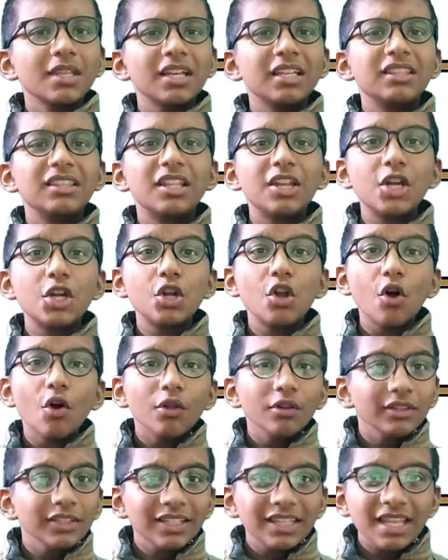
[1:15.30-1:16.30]
the
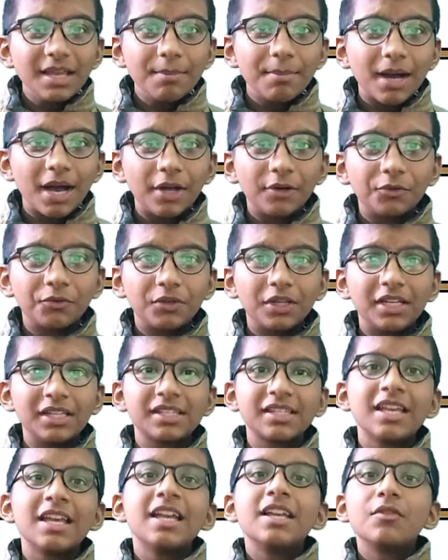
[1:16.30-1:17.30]
non-linear
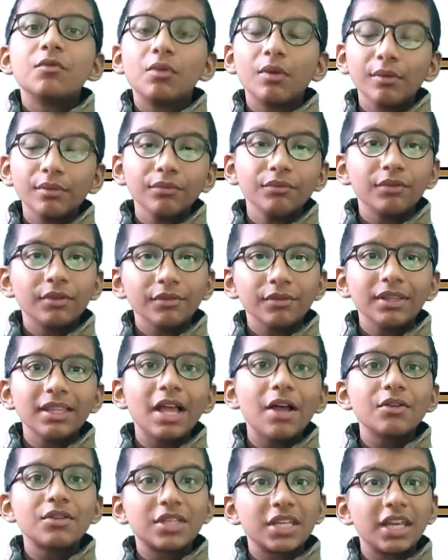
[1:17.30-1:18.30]
boundaries. We will
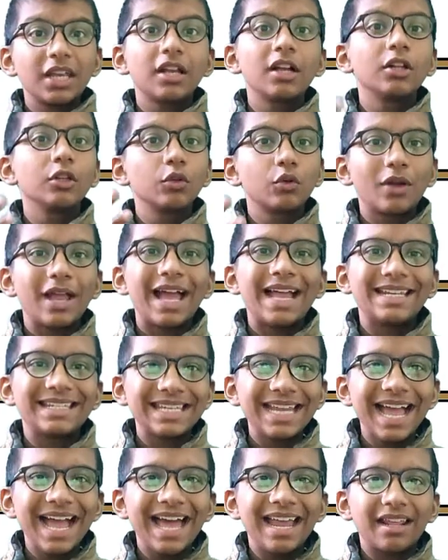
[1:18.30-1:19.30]
now take a look at
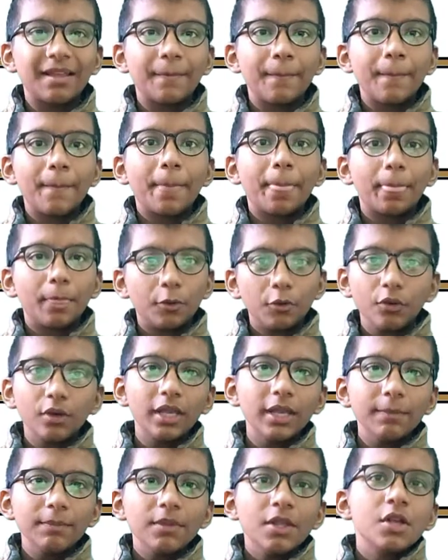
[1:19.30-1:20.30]
that.
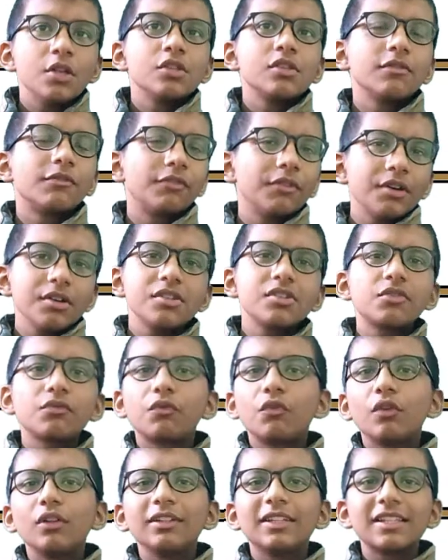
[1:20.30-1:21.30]
Okay, so first of
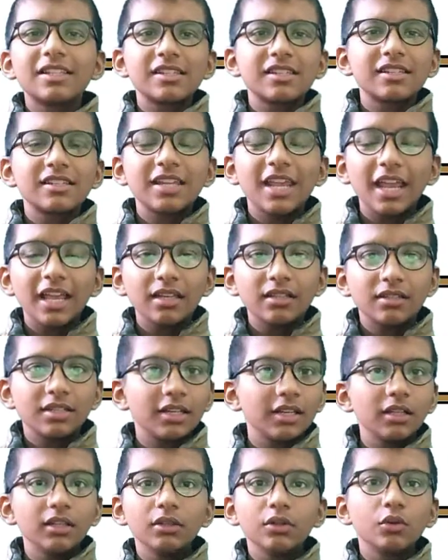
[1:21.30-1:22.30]
all, let's
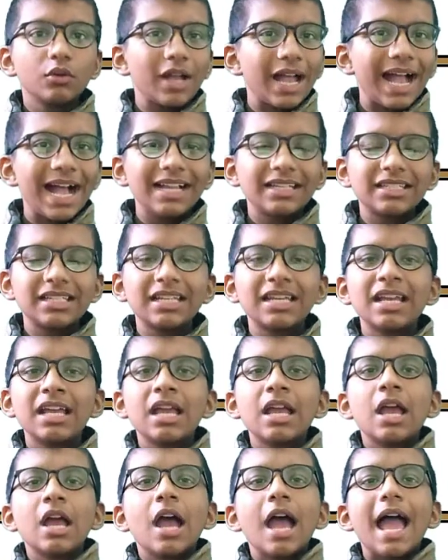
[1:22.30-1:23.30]
take a look at
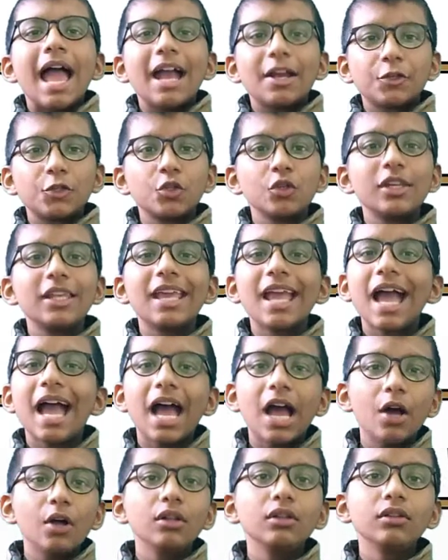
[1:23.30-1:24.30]
actually
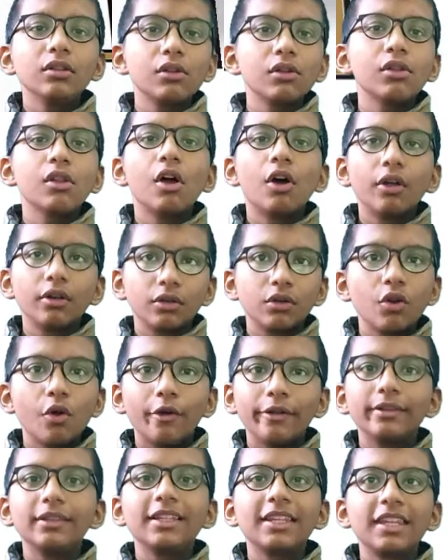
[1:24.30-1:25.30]
how
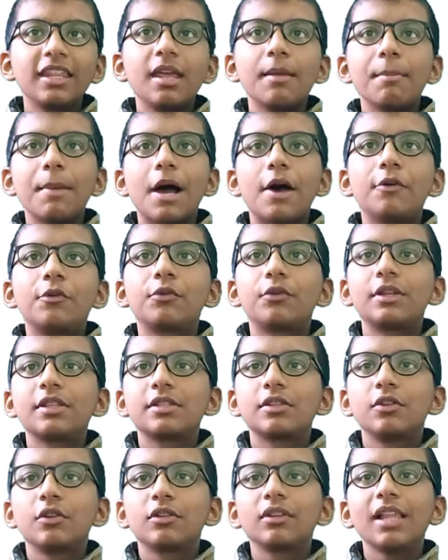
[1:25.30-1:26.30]
non-linear
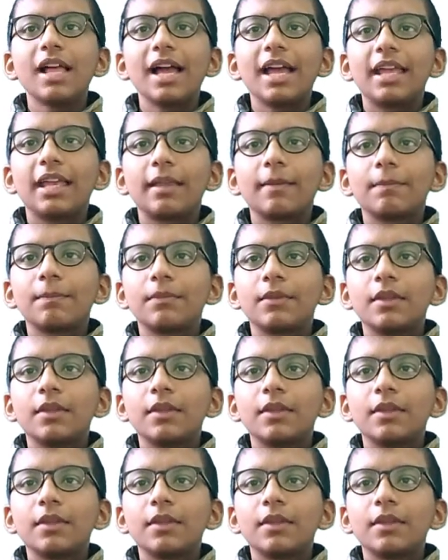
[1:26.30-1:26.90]
boundaries look like.